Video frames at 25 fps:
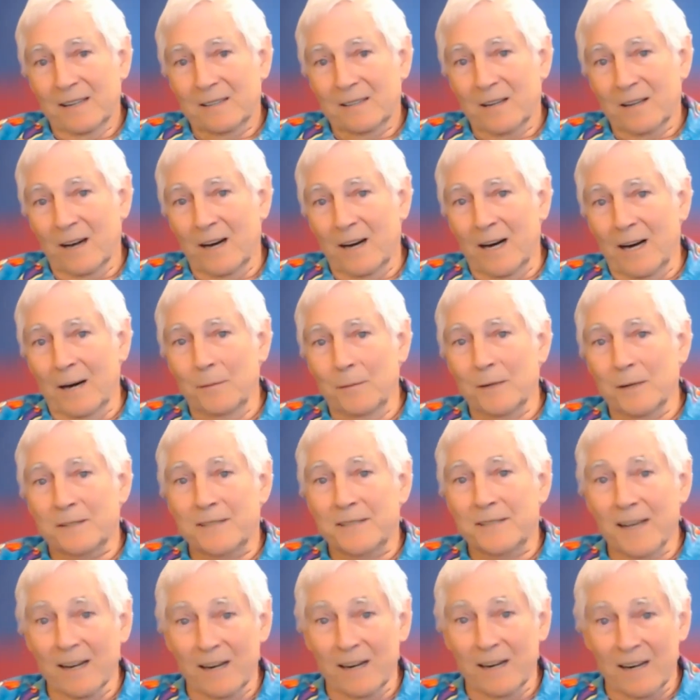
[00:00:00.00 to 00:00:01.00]
Tom, a
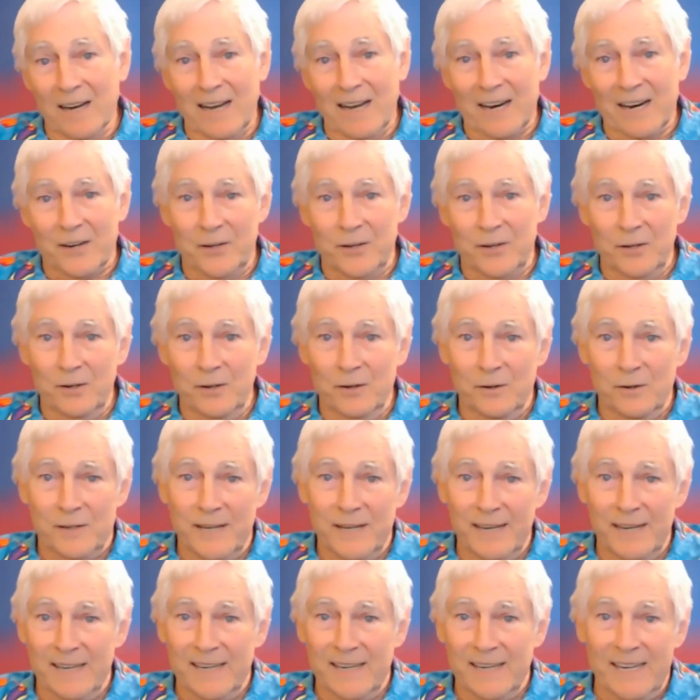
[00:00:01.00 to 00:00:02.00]
teller like you
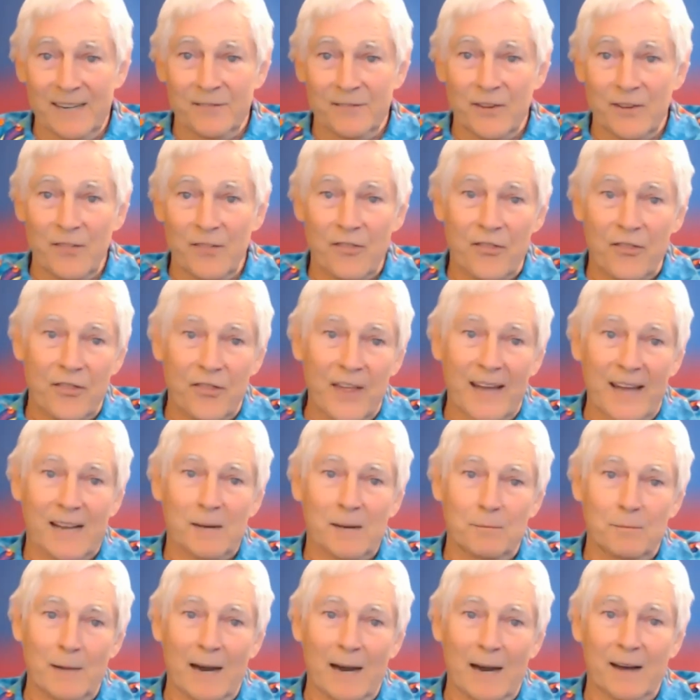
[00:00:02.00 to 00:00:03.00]
can't even think
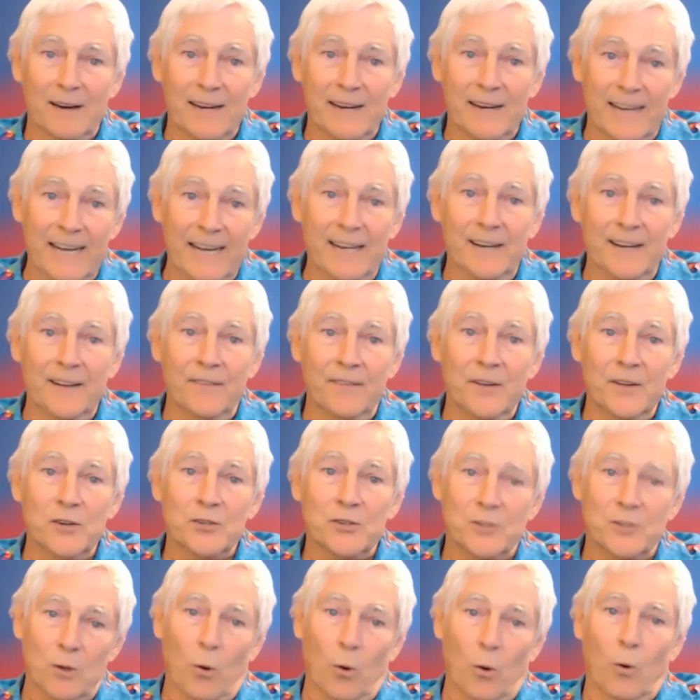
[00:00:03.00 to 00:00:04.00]
about ending their
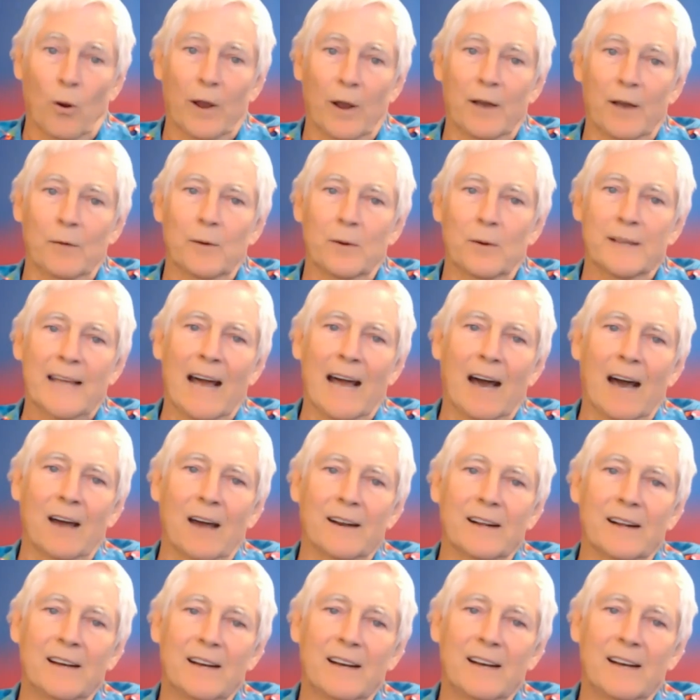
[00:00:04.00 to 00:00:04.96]
story without